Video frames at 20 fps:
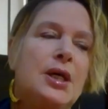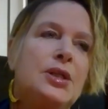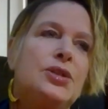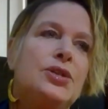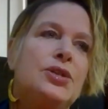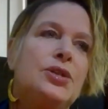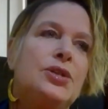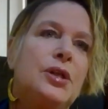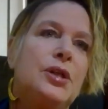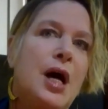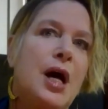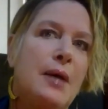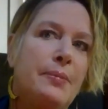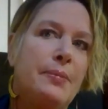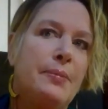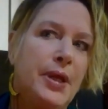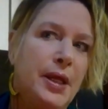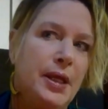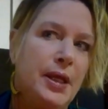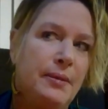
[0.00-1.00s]
do
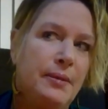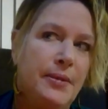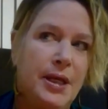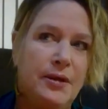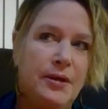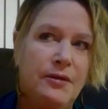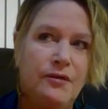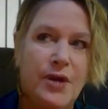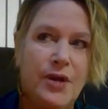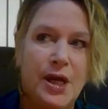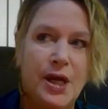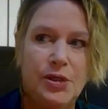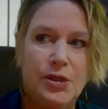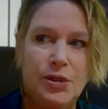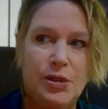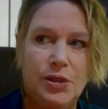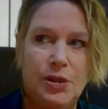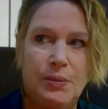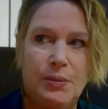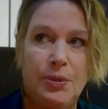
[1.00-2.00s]
not pay a
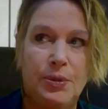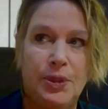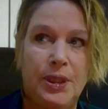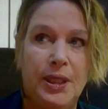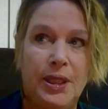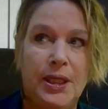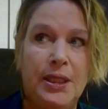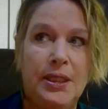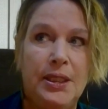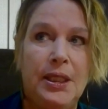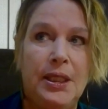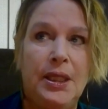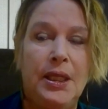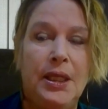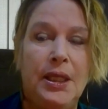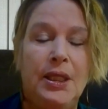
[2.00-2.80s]
manufacturer to put in.